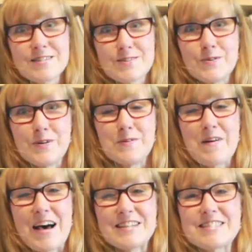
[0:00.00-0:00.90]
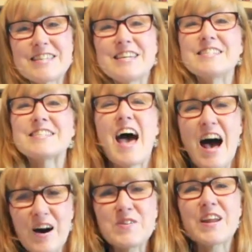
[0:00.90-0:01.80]
school bus is
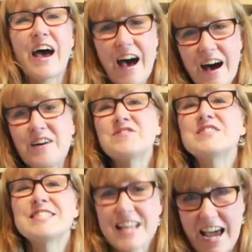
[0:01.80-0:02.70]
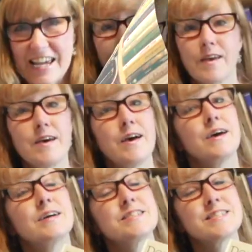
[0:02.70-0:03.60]
out of sight.
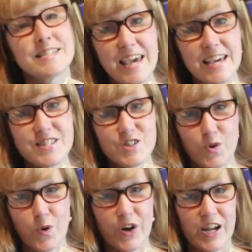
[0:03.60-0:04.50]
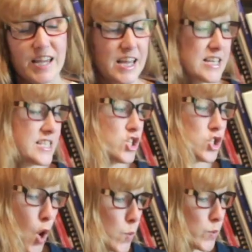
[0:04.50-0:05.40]
Today's story is
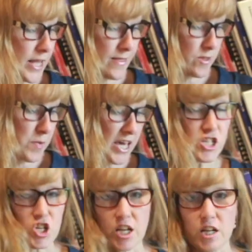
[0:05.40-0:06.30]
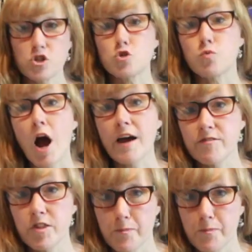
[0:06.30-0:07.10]
Don't Let the Pigeon Drive the